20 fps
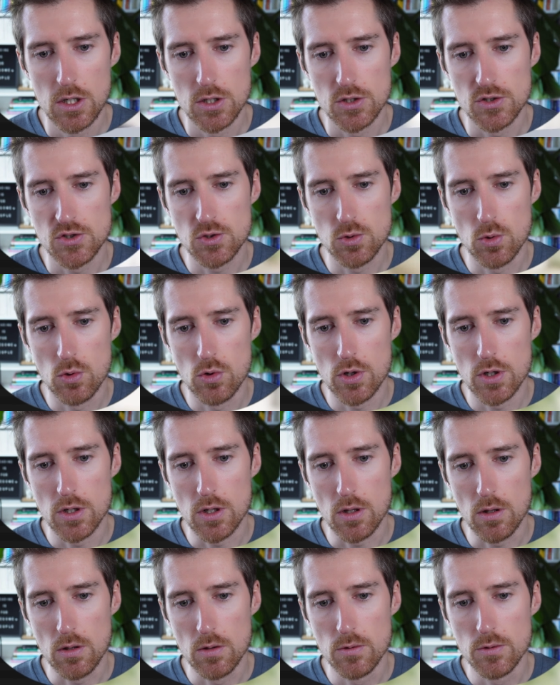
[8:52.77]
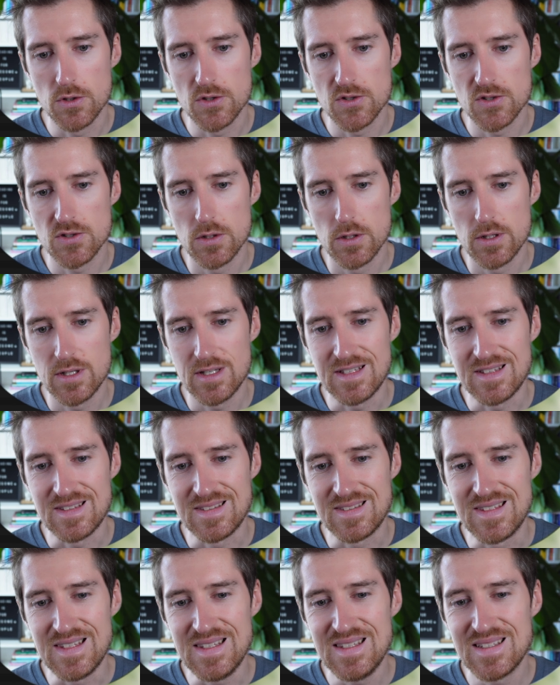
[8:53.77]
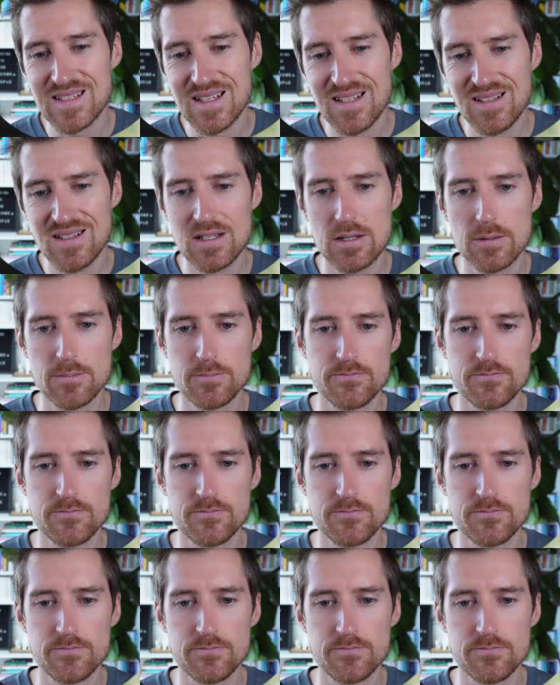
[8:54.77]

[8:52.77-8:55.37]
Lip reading: sword looks decent.